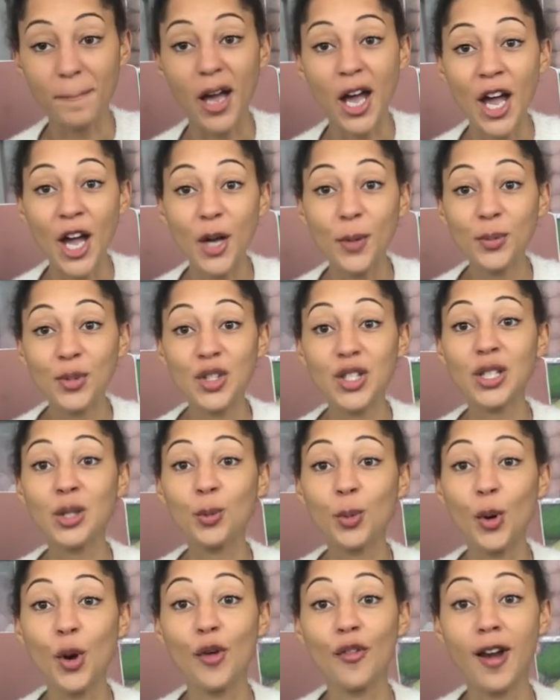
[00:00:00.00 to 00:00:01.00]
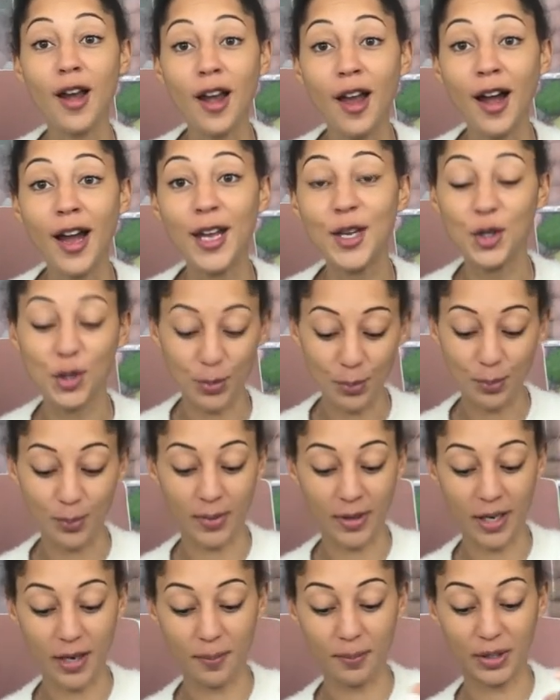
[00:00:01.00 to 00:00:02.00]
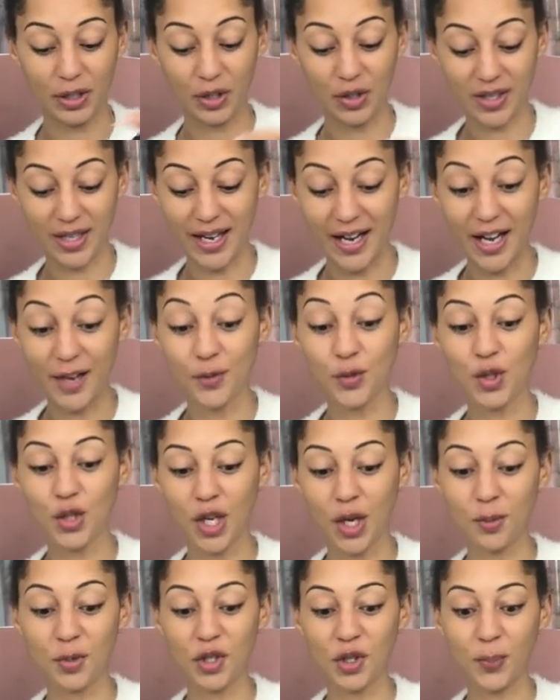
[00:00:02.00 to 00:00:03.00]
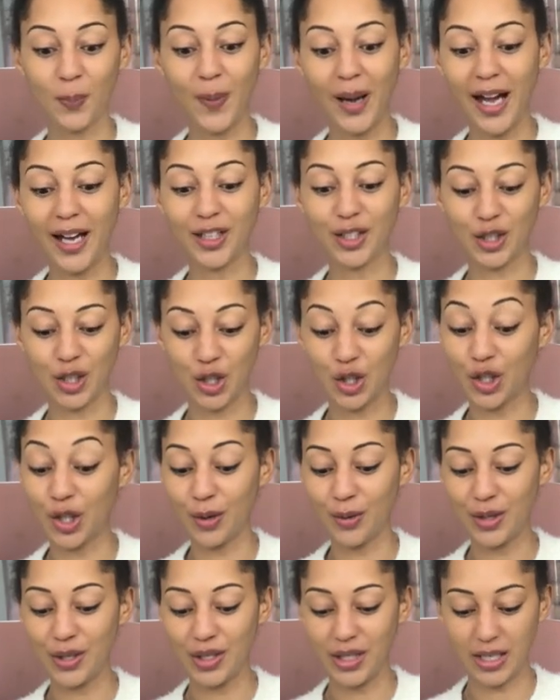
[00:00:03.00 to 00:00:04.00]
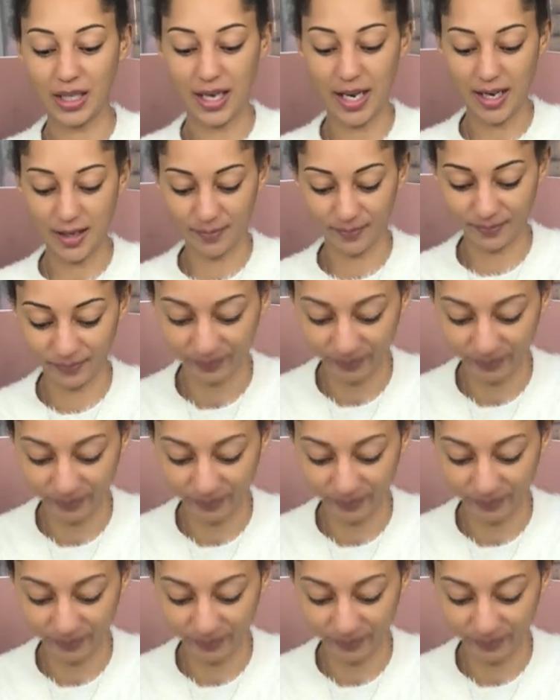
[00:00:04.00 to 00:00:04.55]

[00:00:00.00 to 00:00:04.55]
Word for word: purposely wore a light jumper because I have so much black to show you today.